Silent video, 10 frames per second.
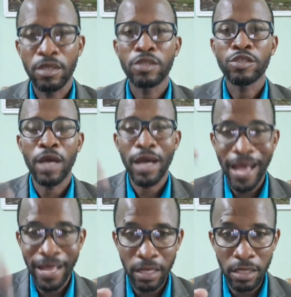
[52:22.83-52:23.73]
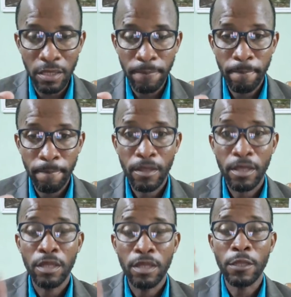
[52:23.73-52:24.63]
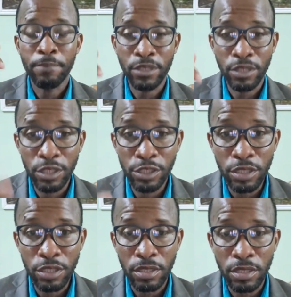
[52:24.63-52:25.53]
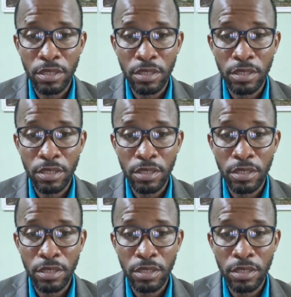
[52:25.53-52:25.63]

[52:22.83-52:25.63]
to handle the procedures